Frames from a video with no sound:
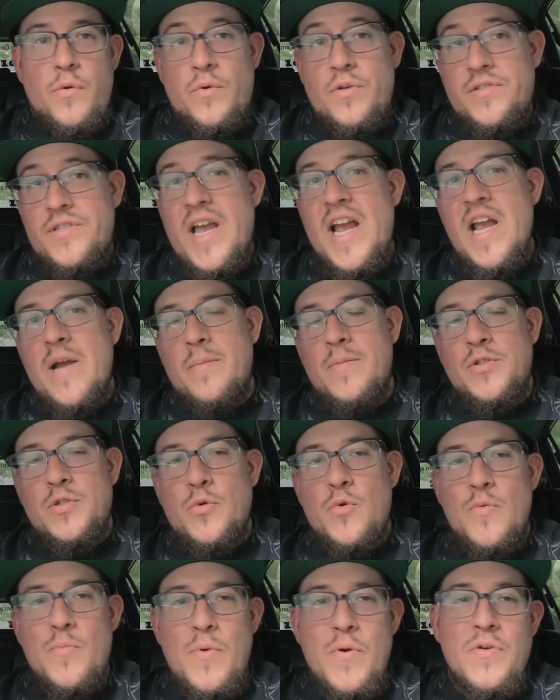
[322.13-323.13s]
because I am a
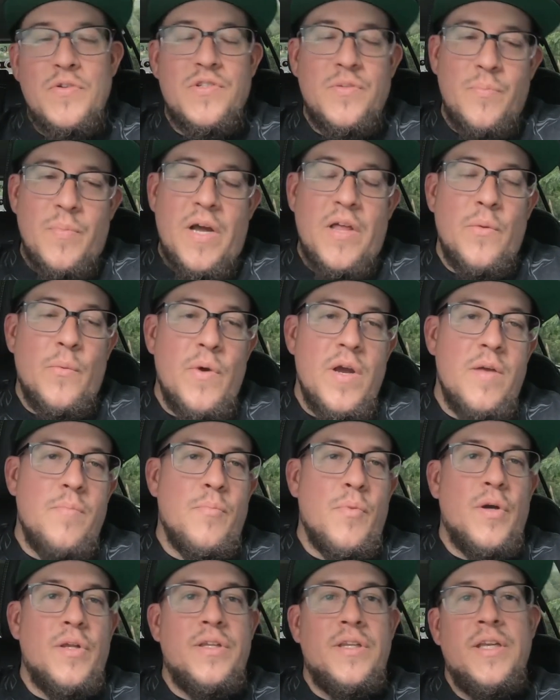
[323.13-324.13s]
short person, by the way,
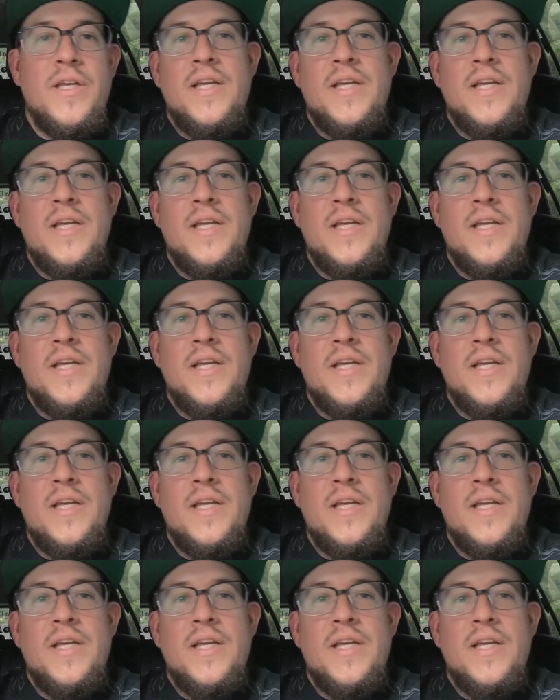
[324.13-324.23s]
but